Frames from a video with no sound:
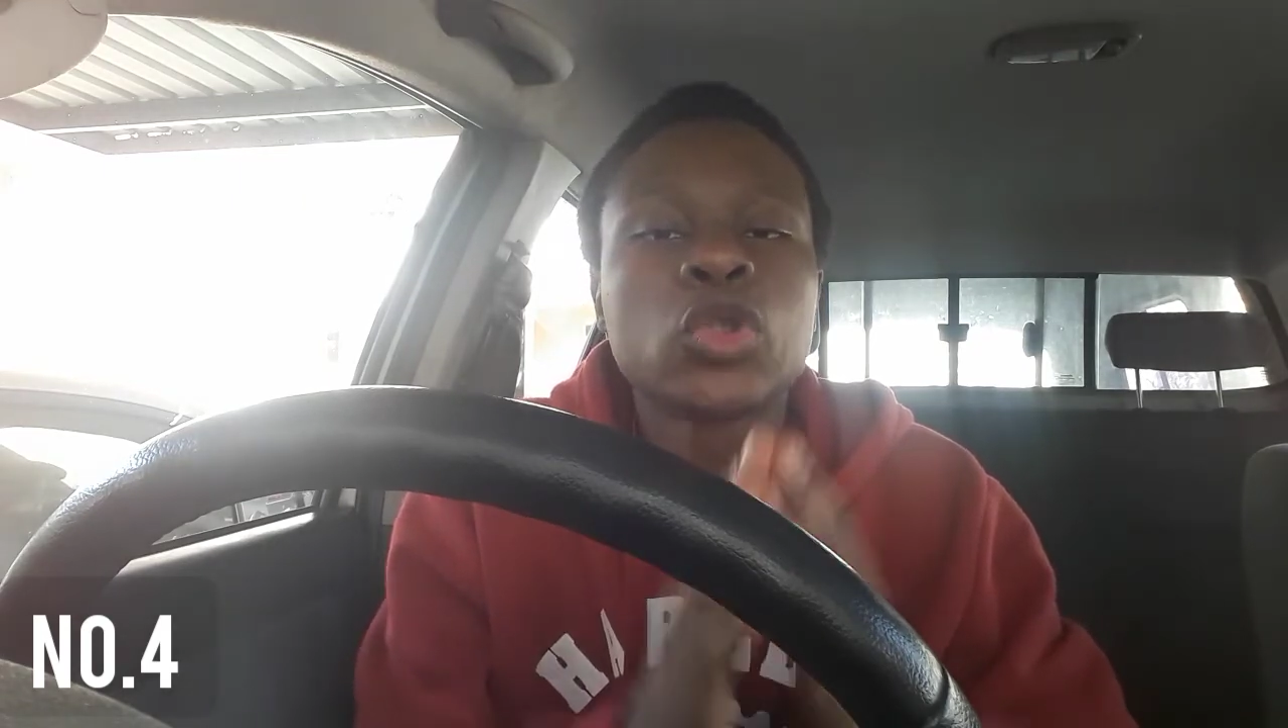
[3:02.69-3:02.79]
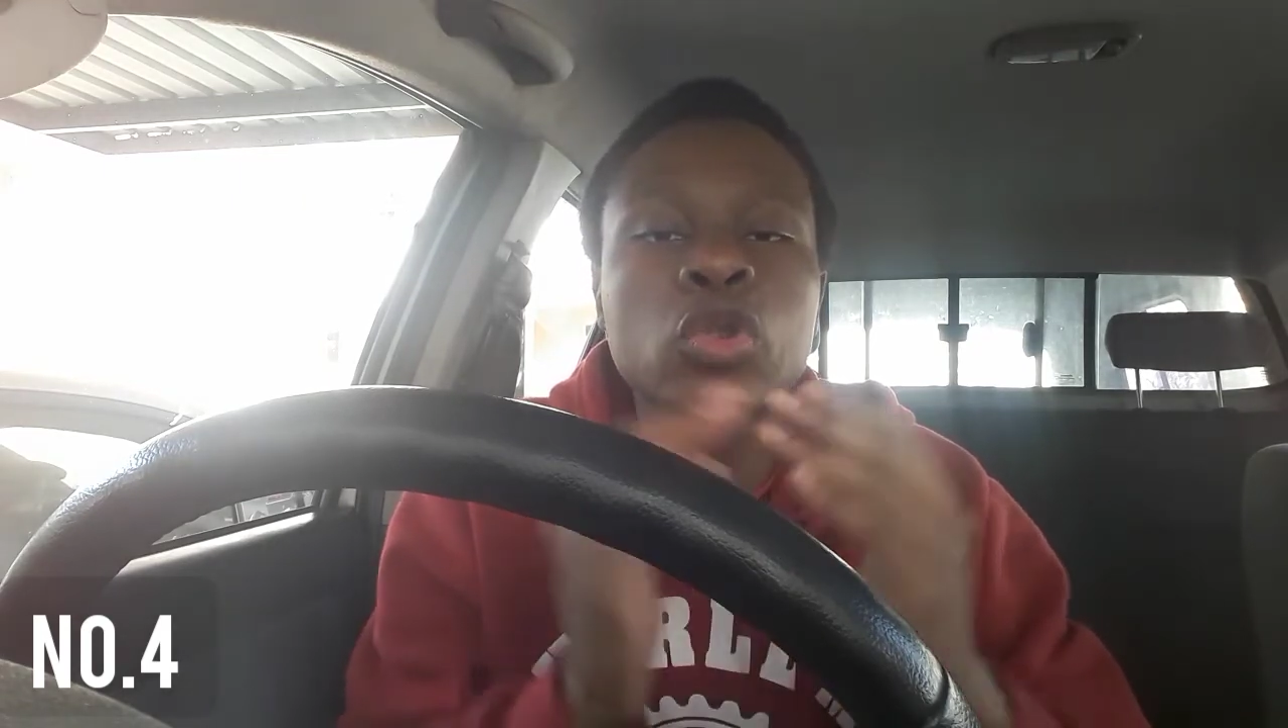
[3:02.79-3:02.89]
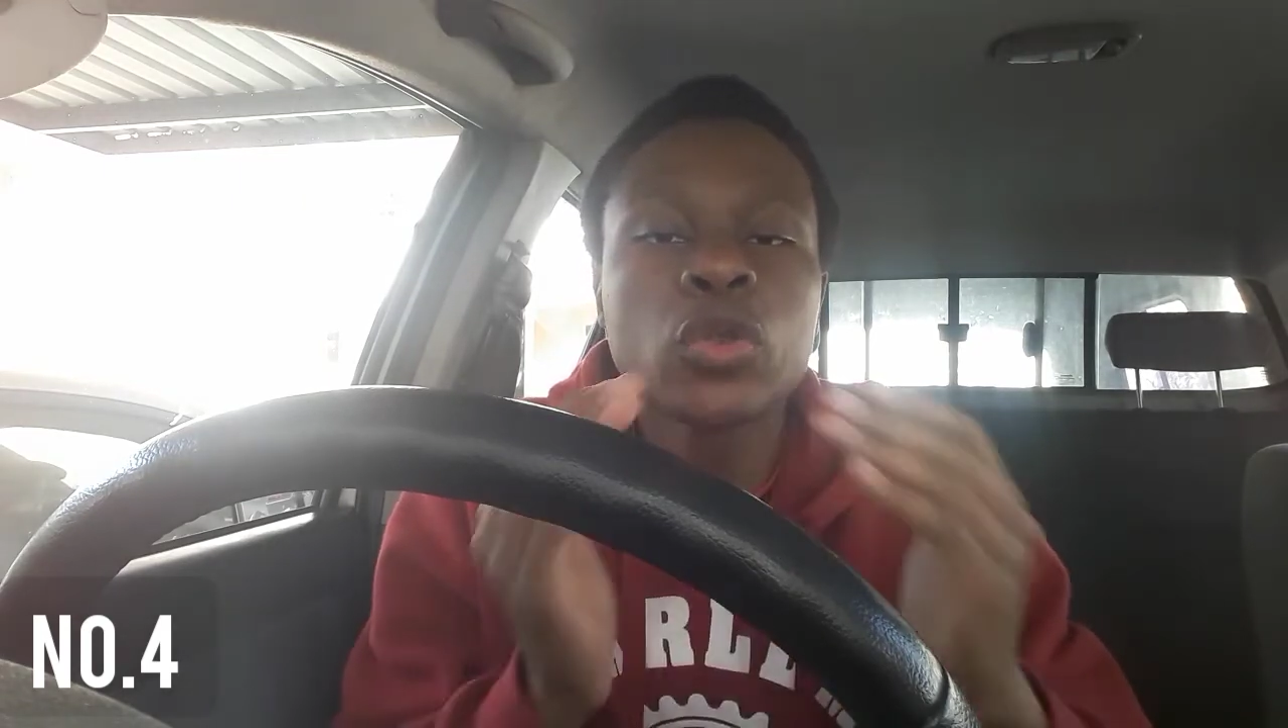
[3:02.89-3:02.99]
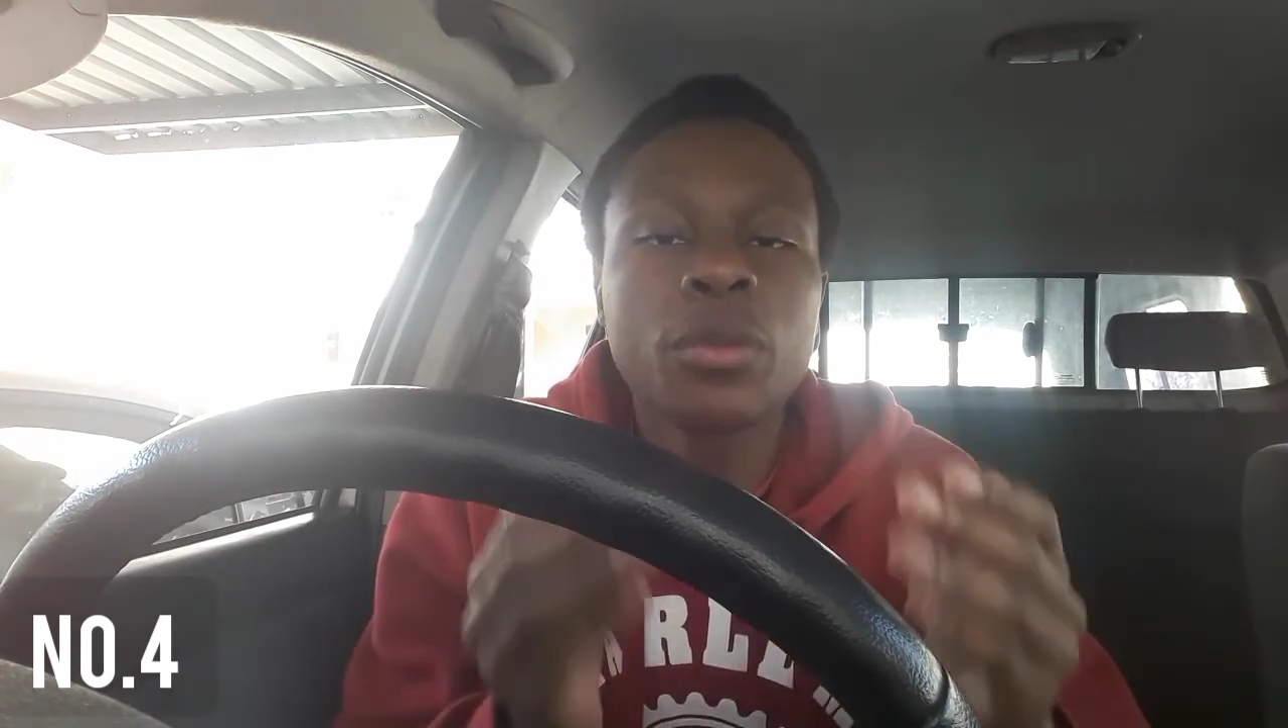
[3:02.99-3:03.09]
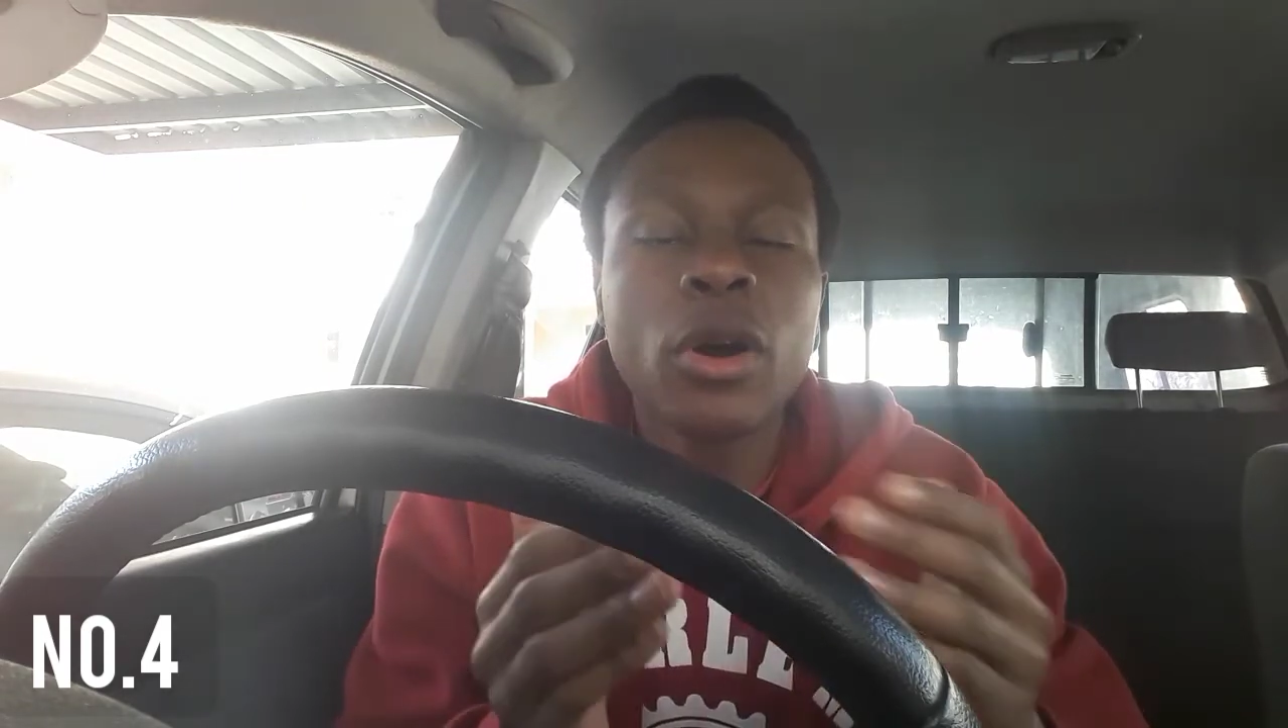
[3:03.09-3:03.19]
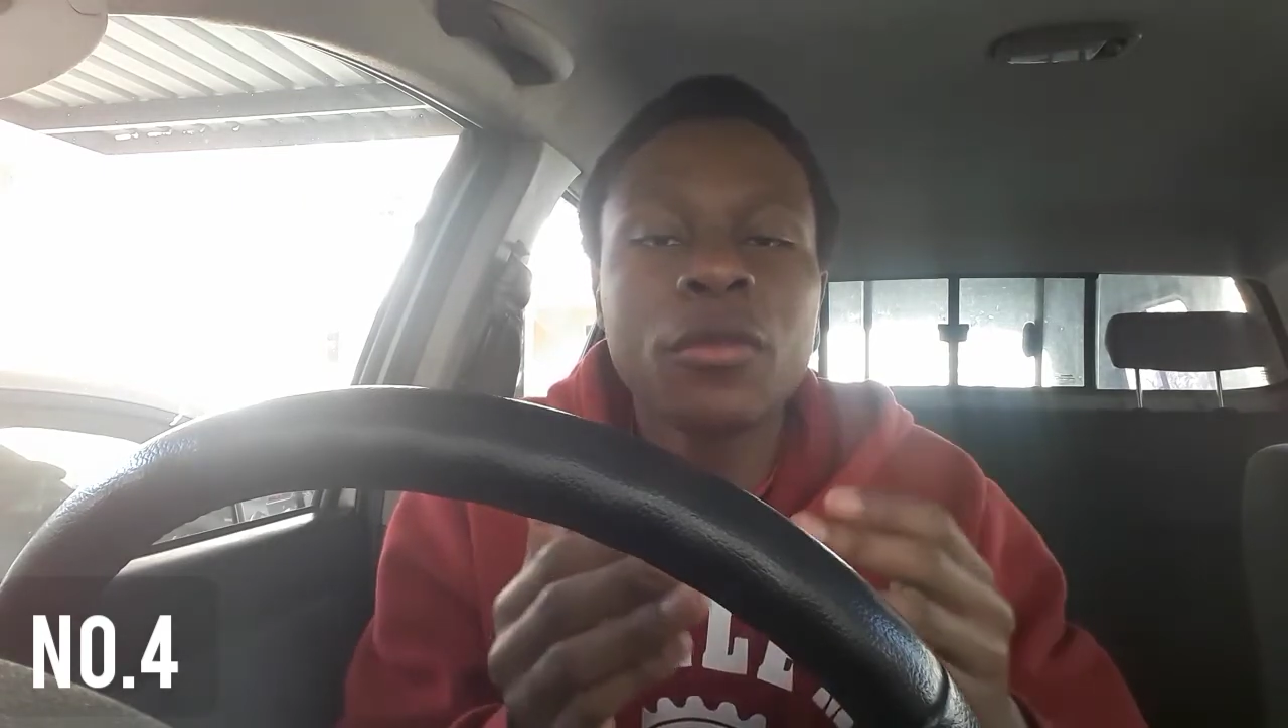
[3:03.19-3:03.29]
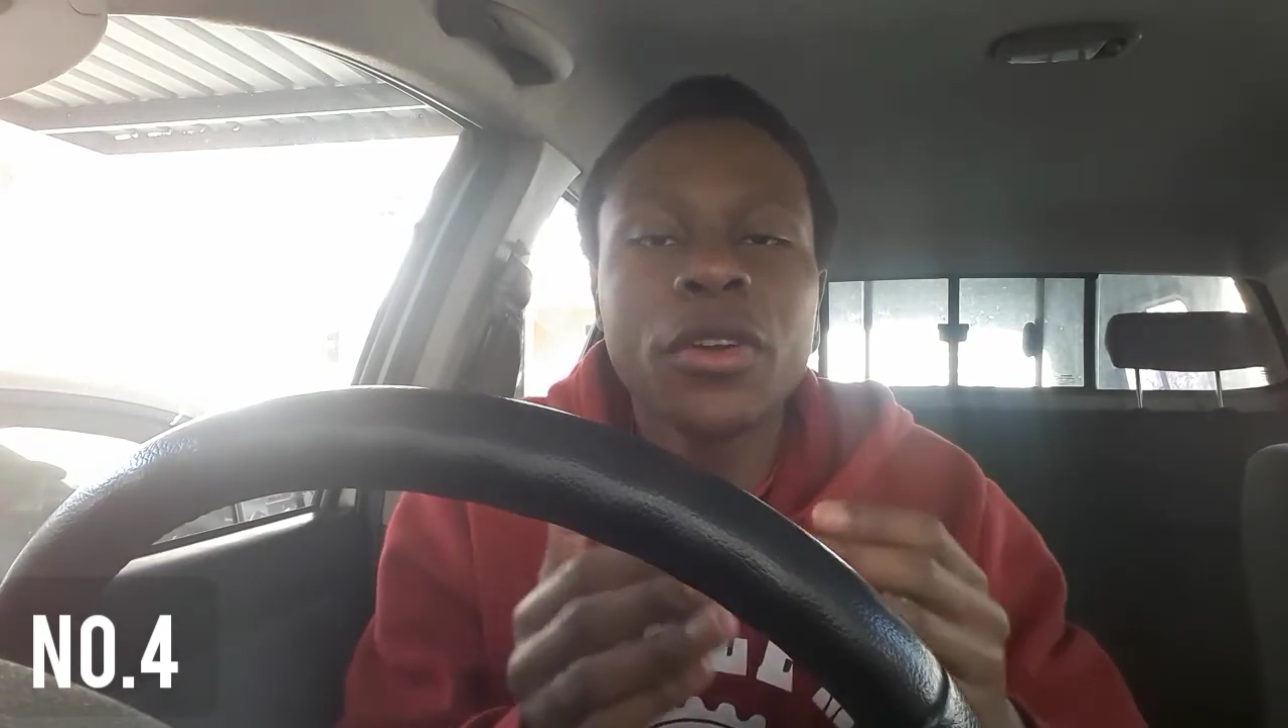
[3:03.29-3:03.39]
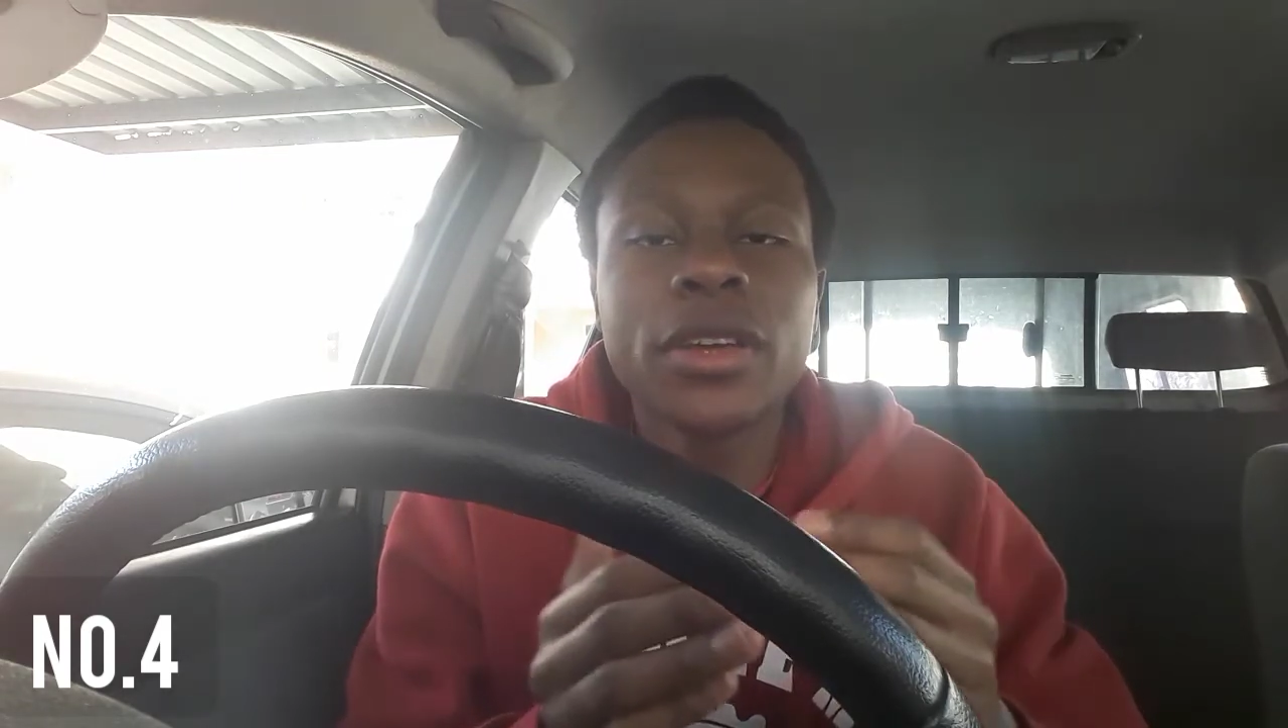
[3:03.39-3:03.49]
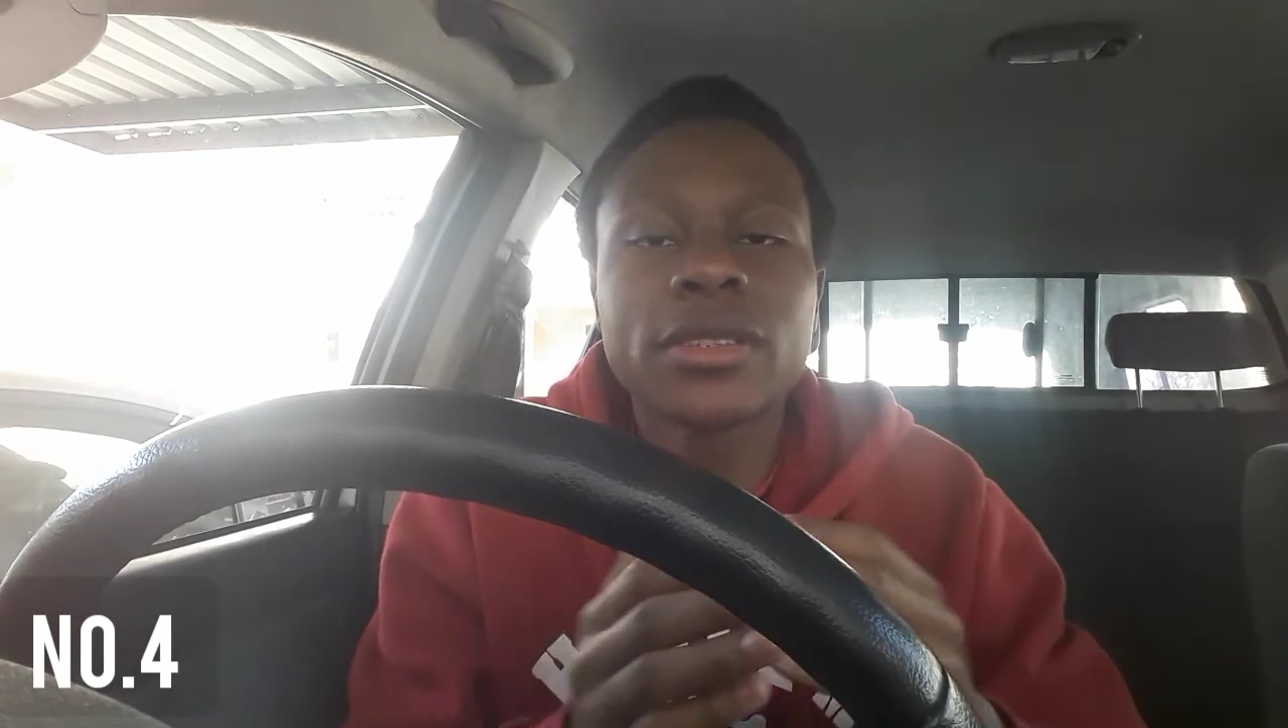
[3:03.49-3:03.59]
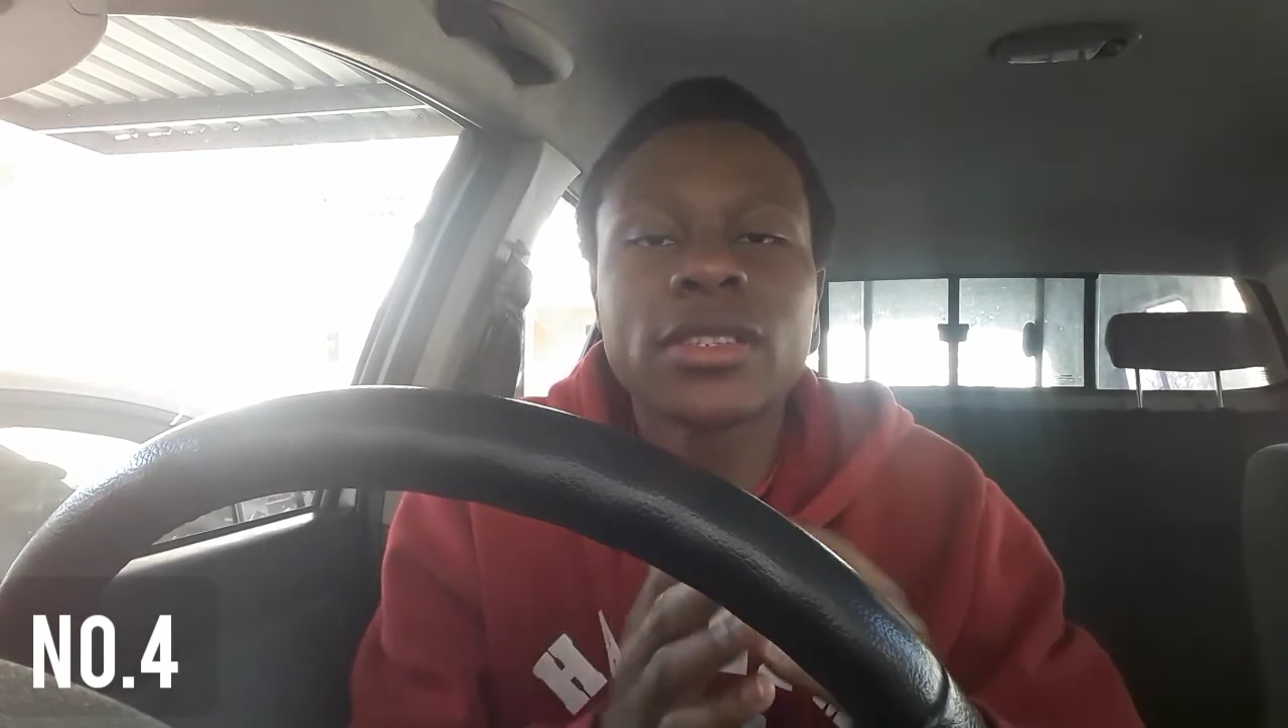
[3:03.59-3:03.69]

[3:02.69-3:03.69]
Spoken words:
terms of power figures,